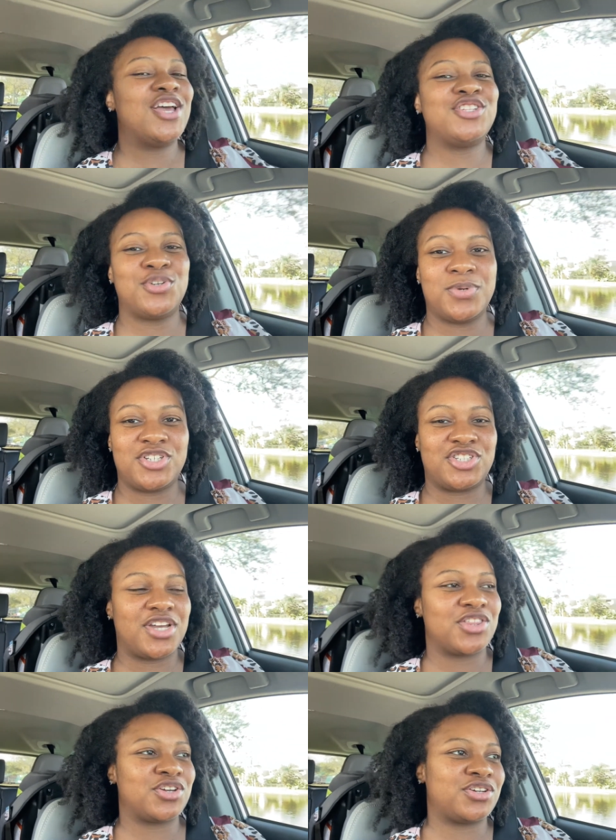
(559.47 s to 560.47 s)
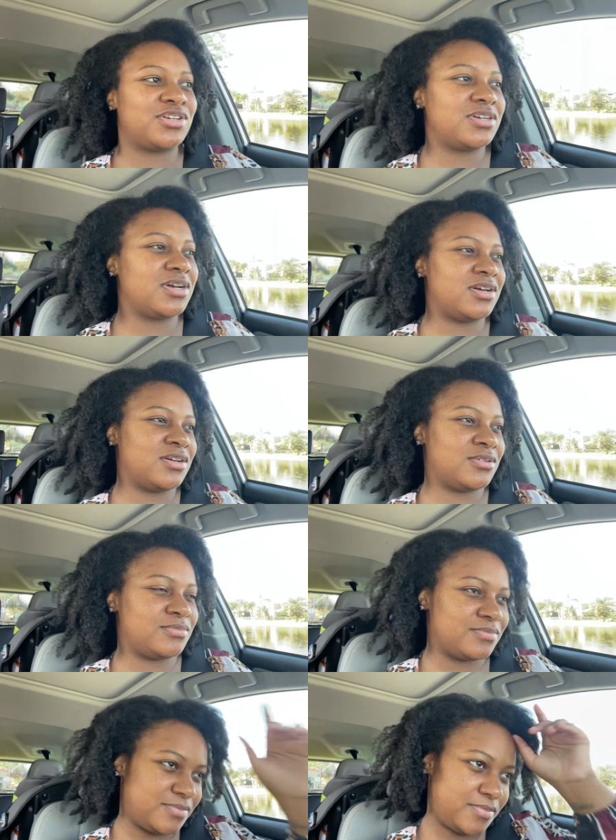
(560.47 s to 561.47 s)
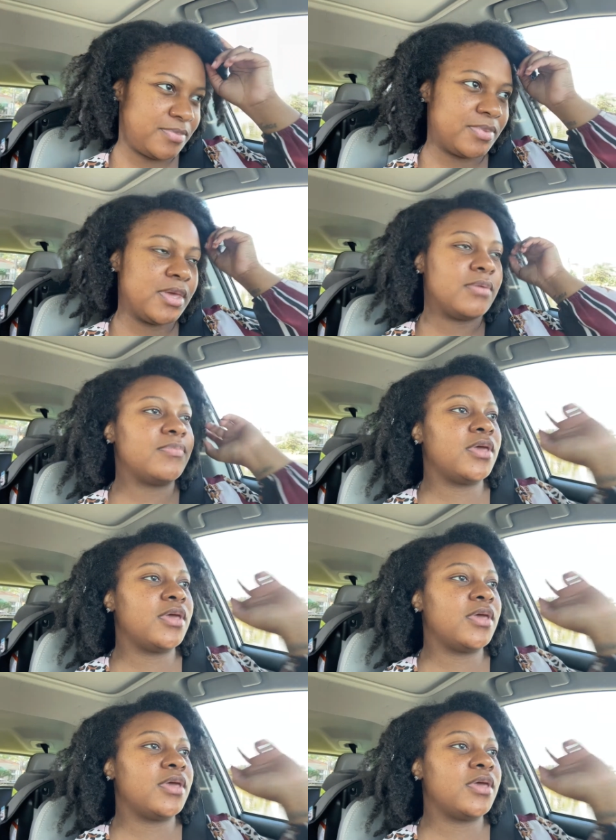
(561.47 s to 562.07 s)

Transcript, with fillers: to each other, um,